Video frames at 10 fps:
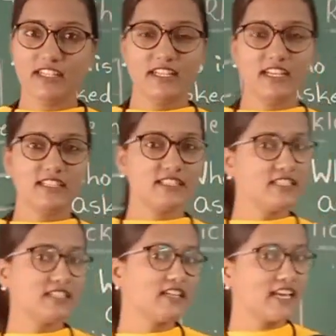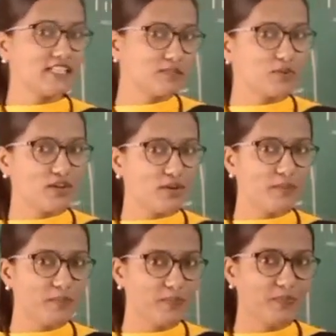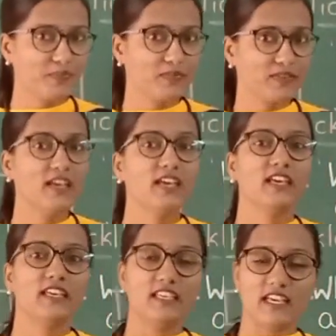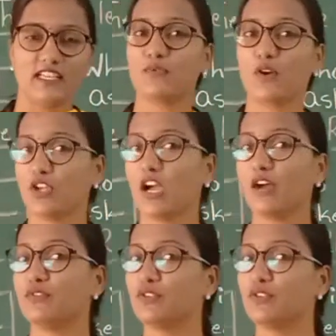Isn't it a nice poem? Yes. What you have to do,